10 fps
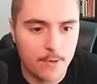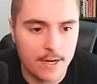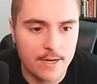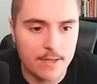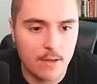We're
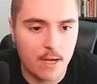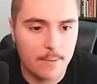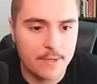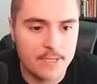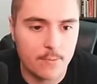going to need to
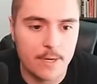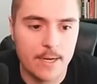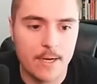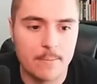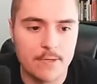lob this one
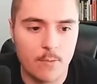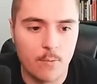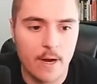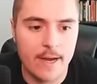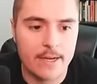up to
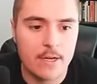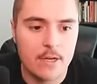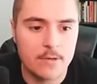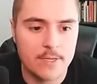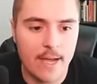White,
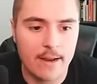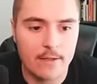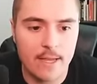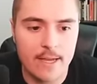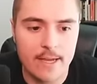who's got a
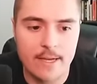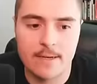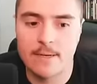lane.